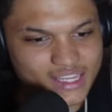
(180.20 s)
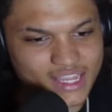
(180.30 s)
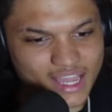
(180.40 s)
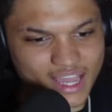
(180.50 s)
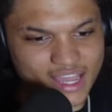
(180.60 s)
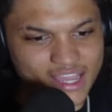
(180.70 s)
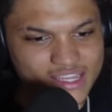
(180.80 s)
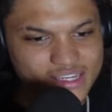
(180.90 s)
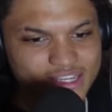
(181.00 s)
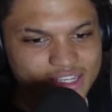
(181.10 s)
I ain't
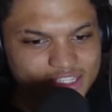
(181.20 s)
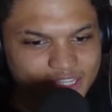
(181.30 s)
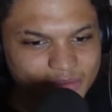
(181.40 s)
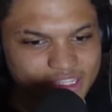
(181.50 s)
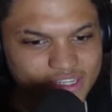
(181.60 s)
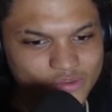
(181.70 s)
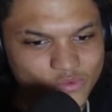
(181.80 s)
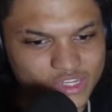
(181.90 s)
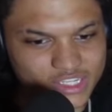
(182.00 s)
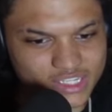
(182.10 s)
something.
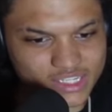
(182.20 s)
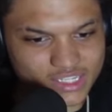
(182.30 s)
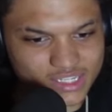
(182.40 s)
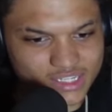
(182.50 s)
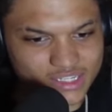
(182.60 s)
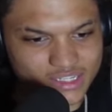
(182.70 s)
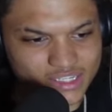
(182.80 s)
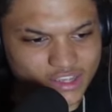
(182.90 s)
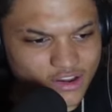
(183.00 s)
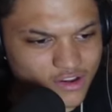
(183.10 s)
Wish
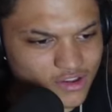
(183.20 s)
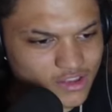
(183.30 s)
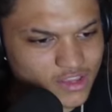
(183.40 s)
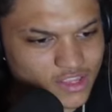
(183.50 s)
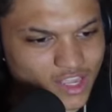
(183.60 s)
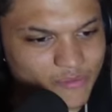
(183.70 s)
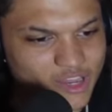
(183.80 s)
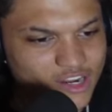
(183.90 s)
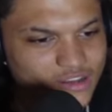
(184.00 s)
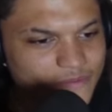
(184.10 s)
y'all y'all
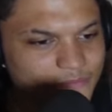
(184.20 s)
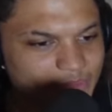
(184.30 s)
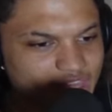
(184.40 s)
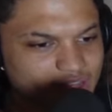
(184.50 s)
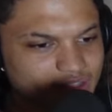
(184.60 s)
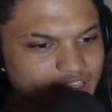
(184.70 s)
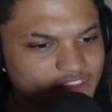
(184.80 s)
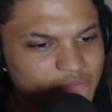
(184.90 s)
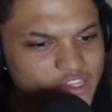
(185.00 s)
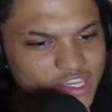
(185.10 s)
better leave me
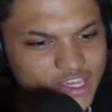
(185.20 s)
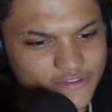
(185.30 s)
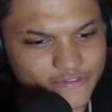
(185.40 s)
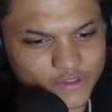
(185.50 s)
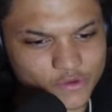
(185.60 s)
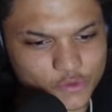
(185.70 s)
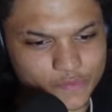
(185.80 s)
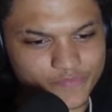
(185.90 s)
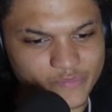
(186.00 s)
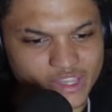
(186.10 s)
the f alone
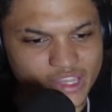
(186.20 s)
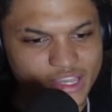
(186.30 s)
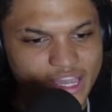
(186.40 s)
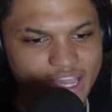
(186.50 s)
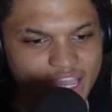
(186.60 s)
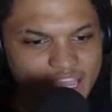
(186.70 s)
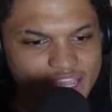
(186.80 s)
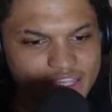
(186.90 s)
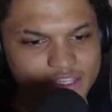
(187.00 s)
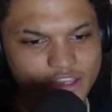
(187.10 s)
hey,
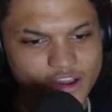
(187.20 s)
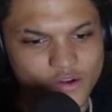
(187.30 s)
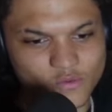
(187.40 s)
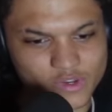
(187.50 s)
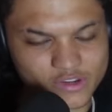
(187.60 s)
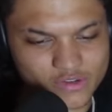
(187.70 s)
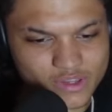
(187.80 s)
y'all real.